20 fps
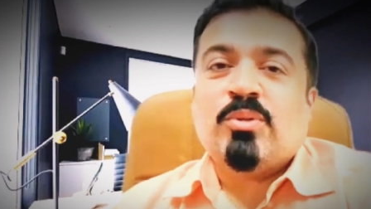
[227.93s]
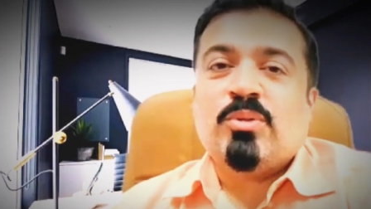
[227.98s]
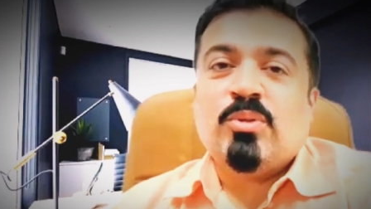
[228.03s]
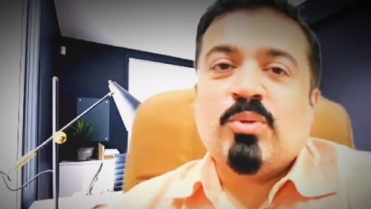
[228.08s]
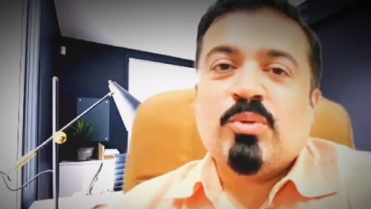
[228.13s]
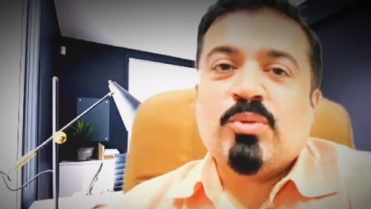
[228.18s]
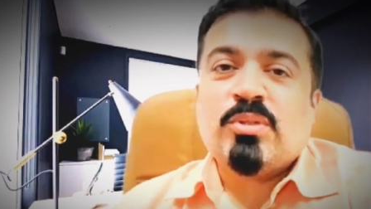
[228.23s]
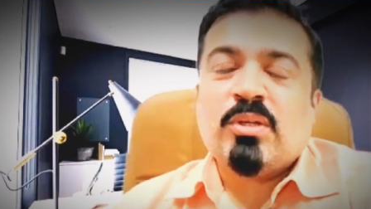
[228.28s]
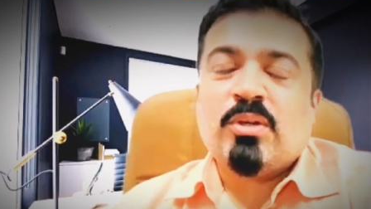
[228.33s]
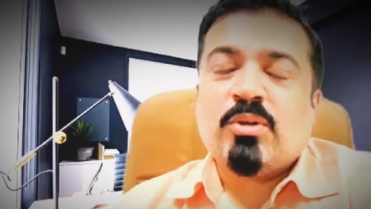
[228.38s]

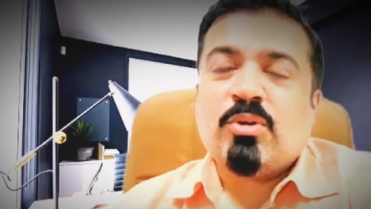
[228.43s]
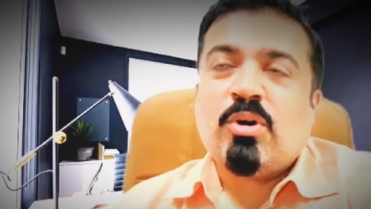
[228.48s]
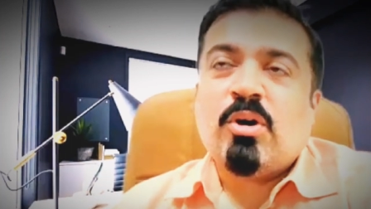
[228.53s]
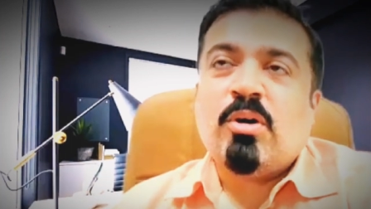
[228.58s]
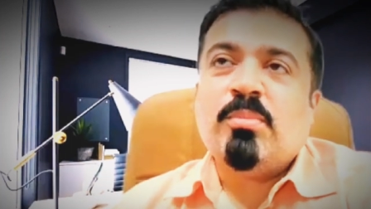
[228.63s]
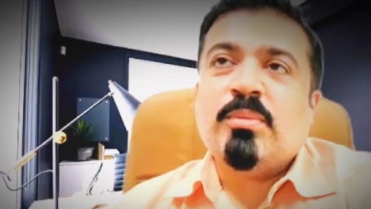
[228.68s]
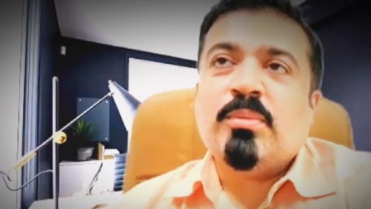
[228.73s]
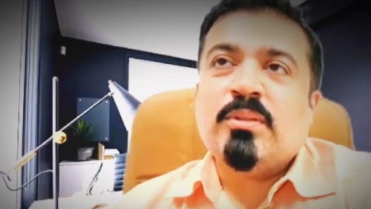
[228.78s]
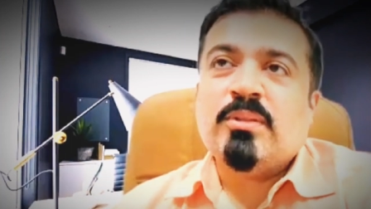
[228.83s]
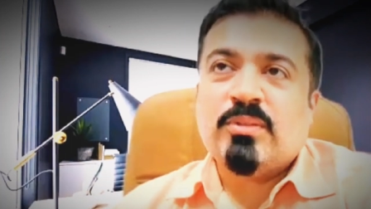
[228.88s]
so those are
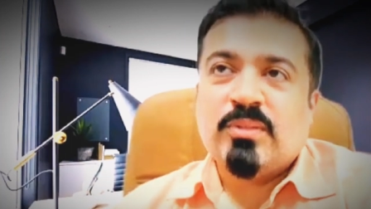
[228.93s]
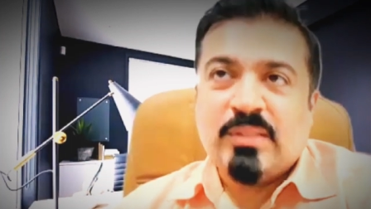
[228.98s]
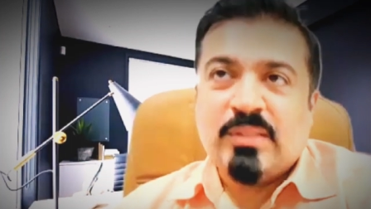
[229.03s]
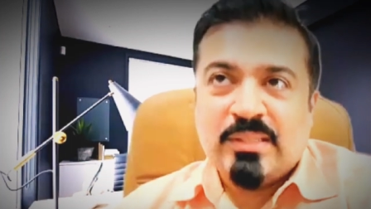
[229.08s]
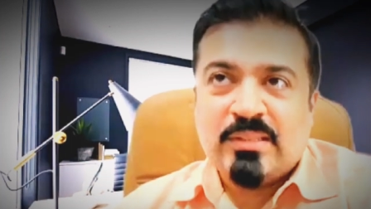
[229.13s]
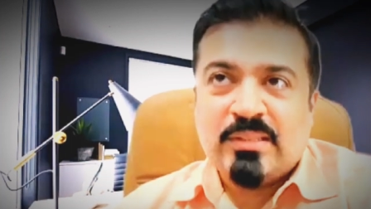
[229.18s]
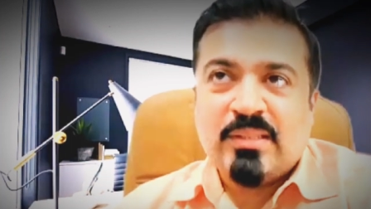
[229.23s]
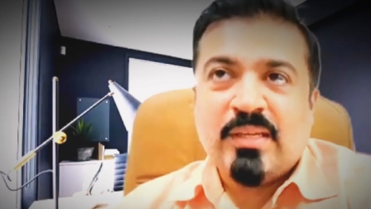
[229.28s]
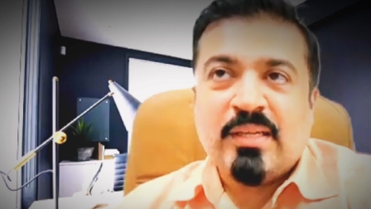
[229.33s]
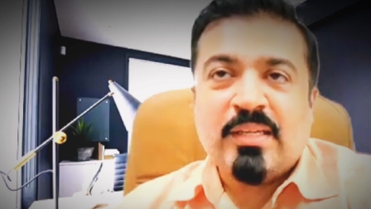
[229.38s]
common
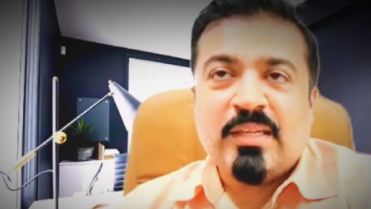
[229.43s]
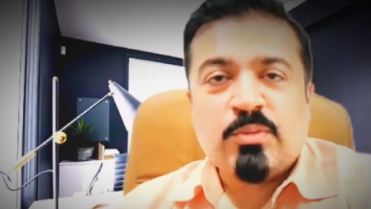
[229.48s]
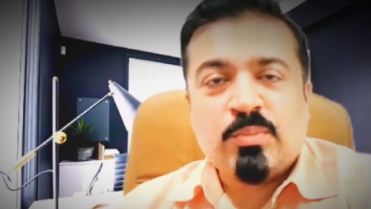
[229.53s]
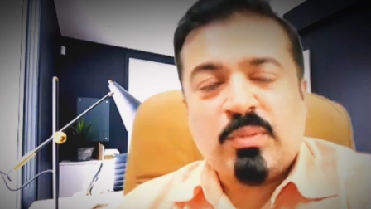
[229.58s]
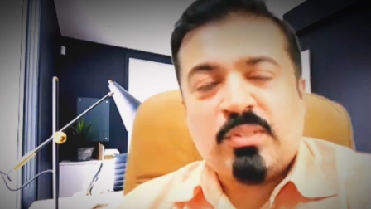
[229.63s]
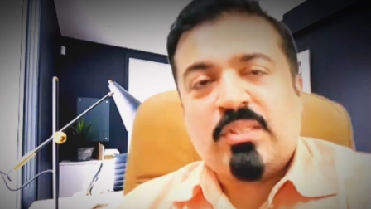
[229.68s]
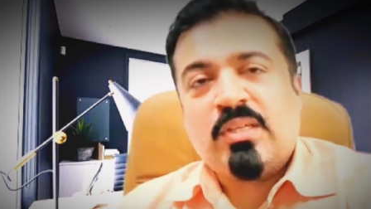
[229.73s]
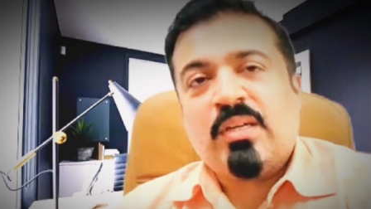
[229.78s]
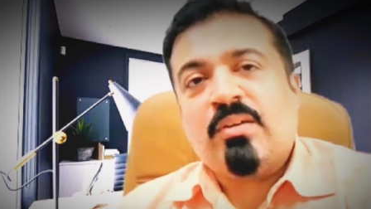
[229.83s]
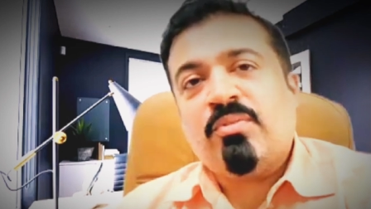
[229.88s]
three
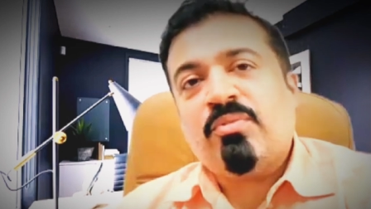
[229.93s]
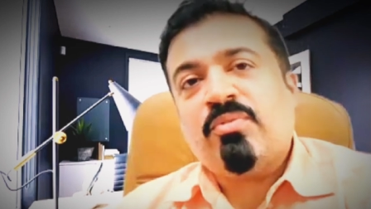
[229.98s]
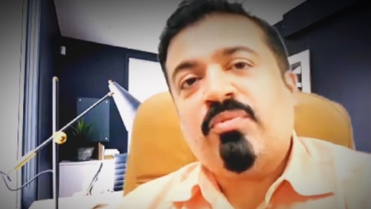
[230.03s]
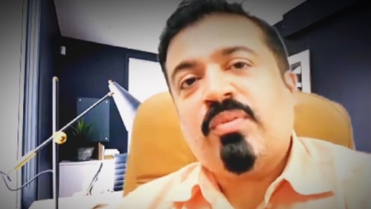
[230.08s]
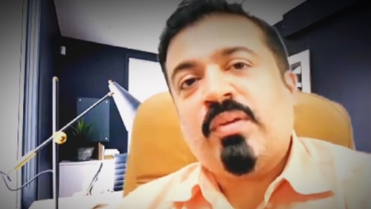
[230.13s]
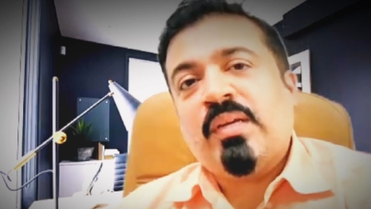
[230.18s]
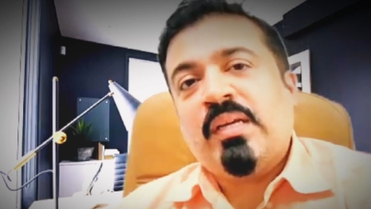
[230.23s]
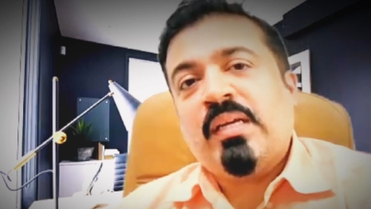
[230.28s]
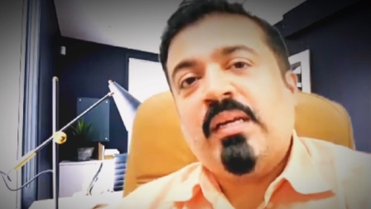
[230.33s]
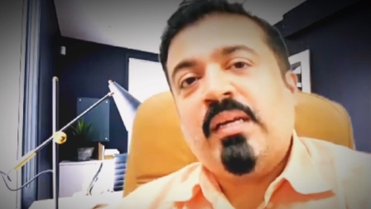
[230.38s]
things which i
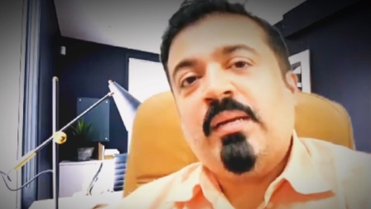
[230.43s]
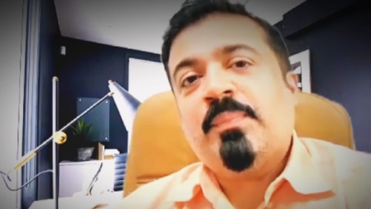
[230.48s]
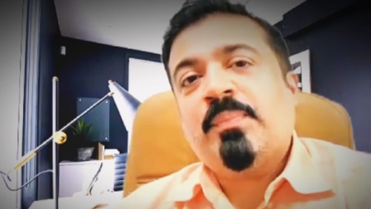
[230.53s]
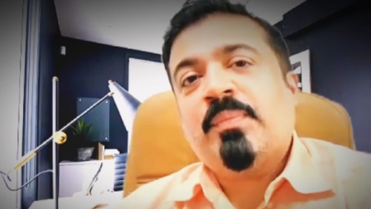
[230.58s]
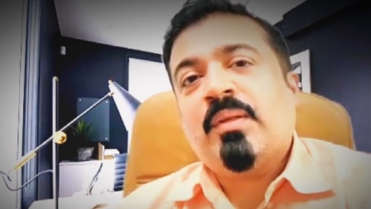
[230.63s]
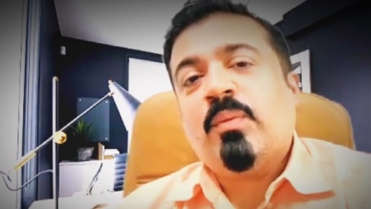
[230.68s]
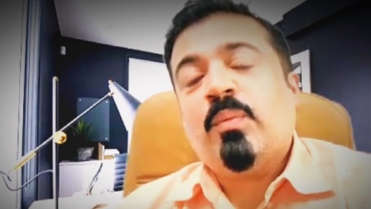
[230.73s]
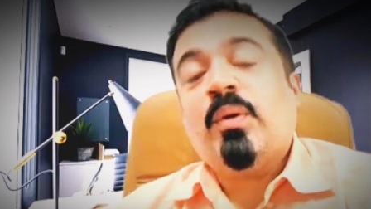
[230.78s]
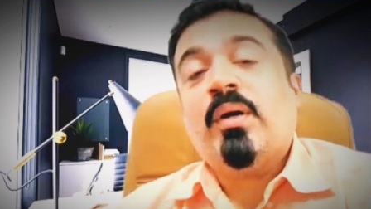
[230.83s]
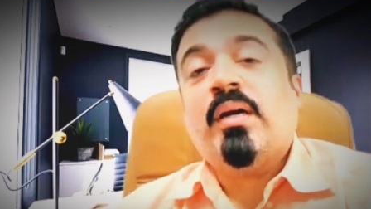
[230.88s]
feel
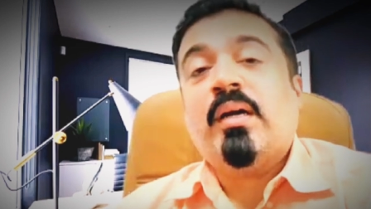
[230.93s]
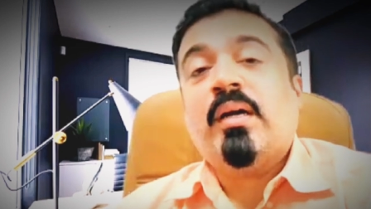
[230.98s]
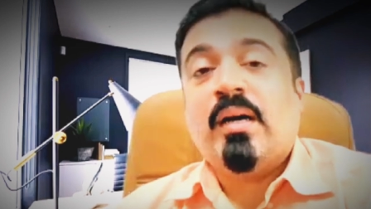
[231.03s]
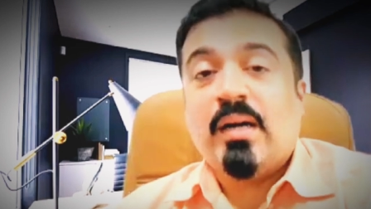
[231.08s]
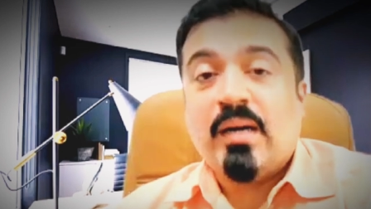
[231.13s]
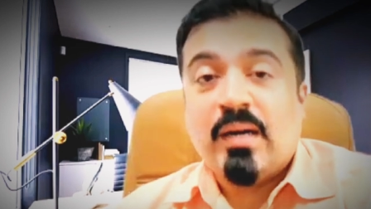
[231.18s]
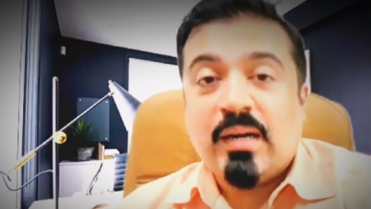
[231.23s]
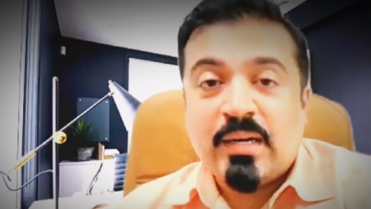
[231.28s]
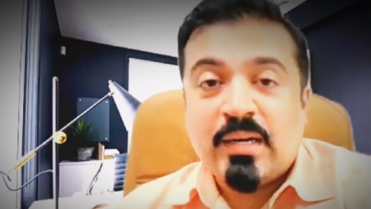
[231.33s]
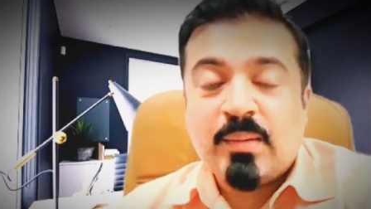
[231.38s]
why
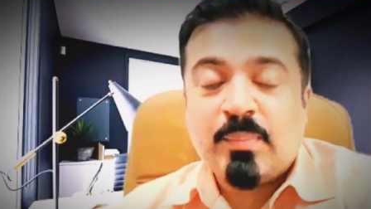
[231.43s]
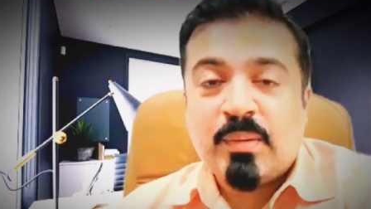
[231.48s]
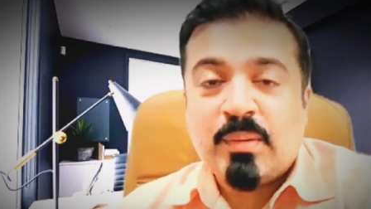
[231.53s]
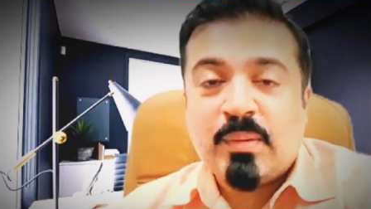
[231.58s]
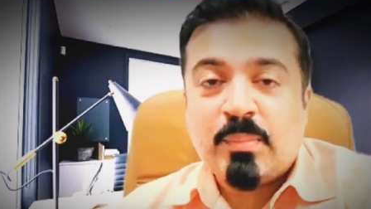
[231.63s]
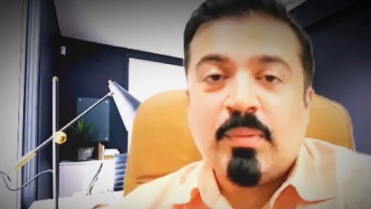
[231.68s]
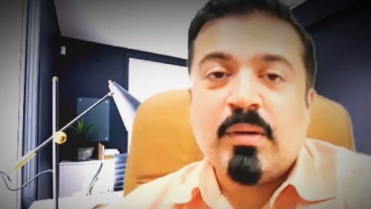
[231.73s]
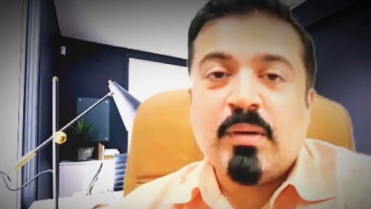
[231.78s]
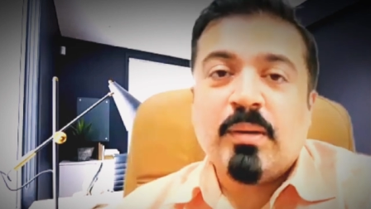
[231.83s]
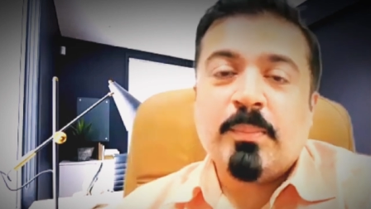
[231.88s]
hard
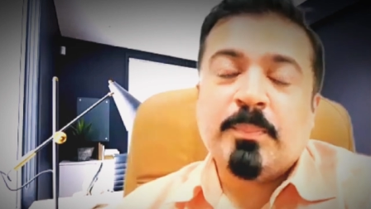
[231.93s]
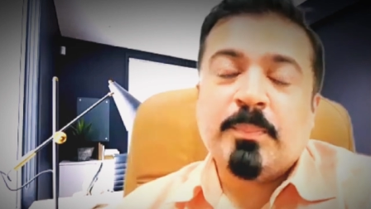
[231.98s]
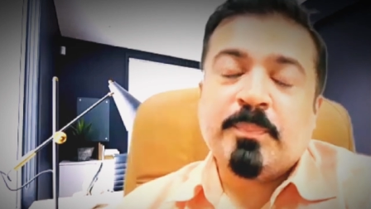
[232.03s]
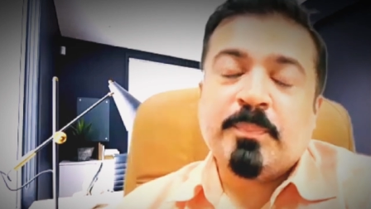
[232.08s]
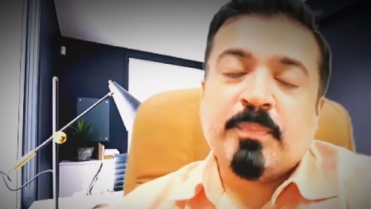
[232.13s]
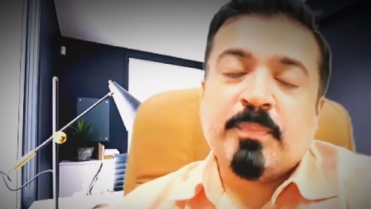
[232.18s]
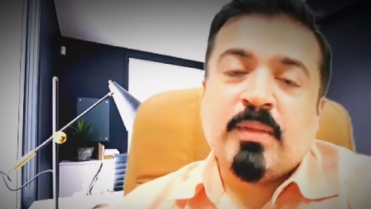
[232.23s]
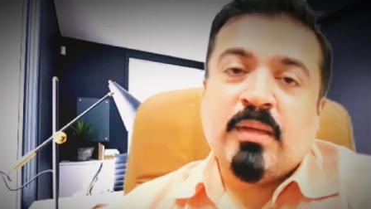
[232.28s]
people